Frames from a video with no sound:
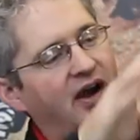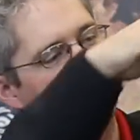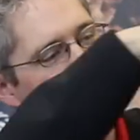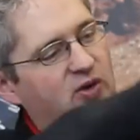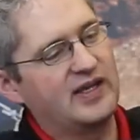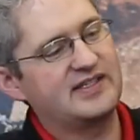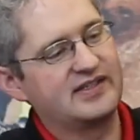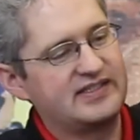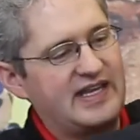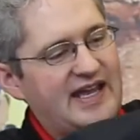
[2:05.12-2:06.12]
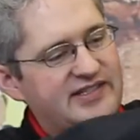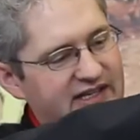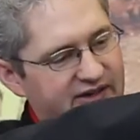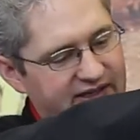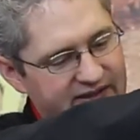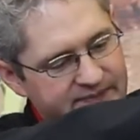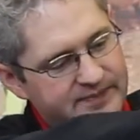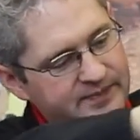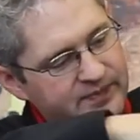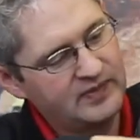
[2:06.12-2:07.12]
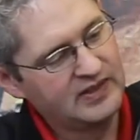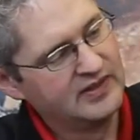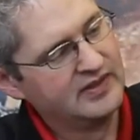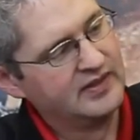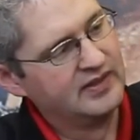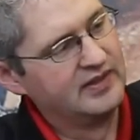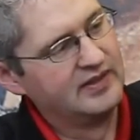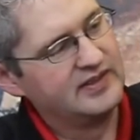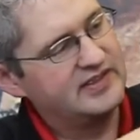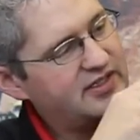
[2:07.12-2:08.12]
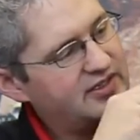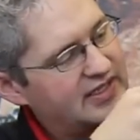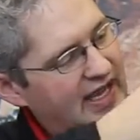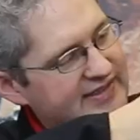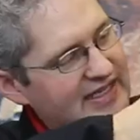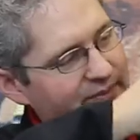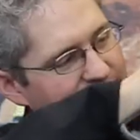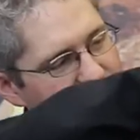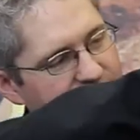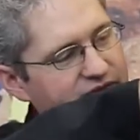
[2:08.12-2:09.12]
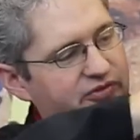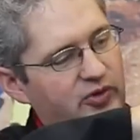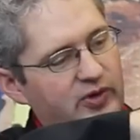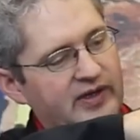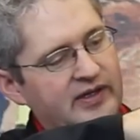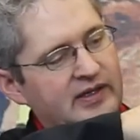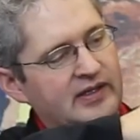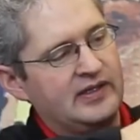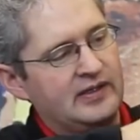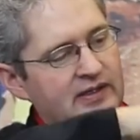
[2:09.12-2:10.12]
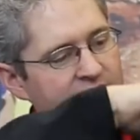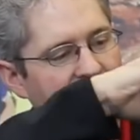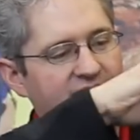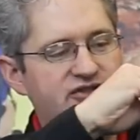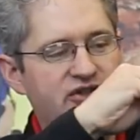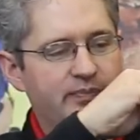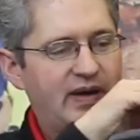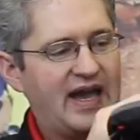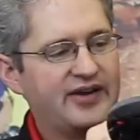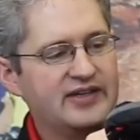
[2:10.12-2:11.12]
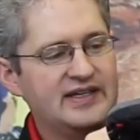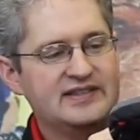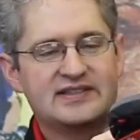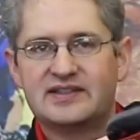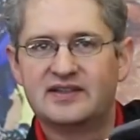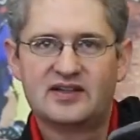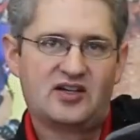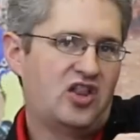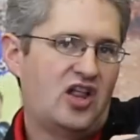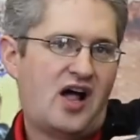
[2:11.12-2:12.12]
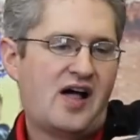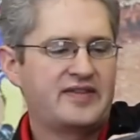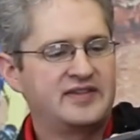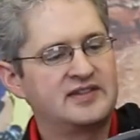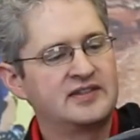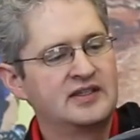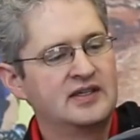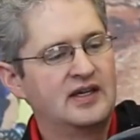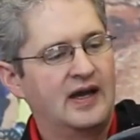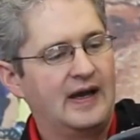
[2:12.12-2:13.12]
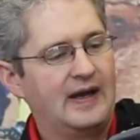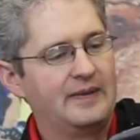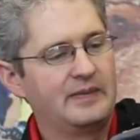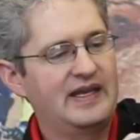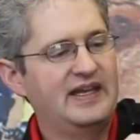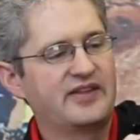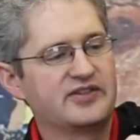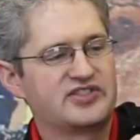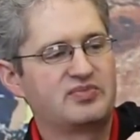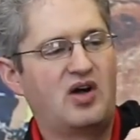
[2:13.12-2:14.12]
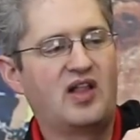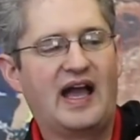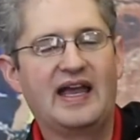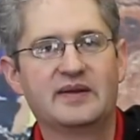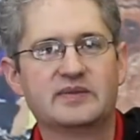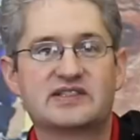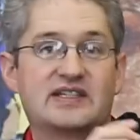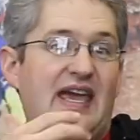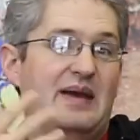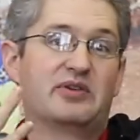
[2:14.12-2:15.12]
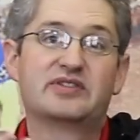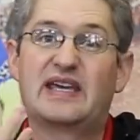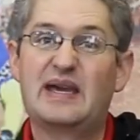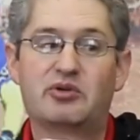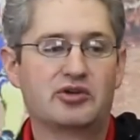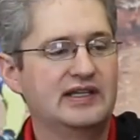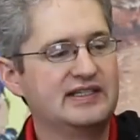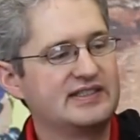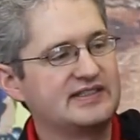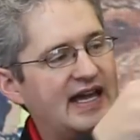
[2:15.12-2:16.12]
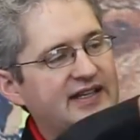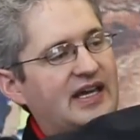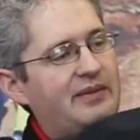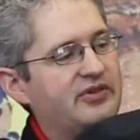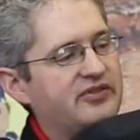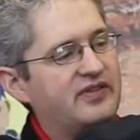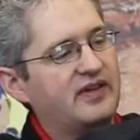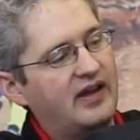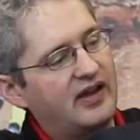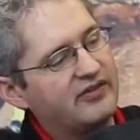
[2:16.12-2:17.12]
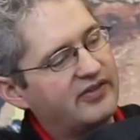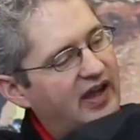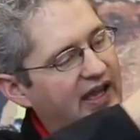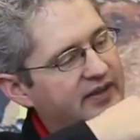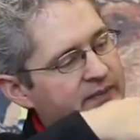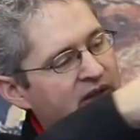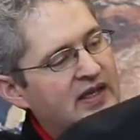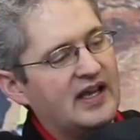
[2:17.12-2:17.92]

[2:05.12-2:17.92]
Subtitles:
our quick stash area. This area has ample room for extra batteries, cloths, any other small items, cables, cable releases, that type of item,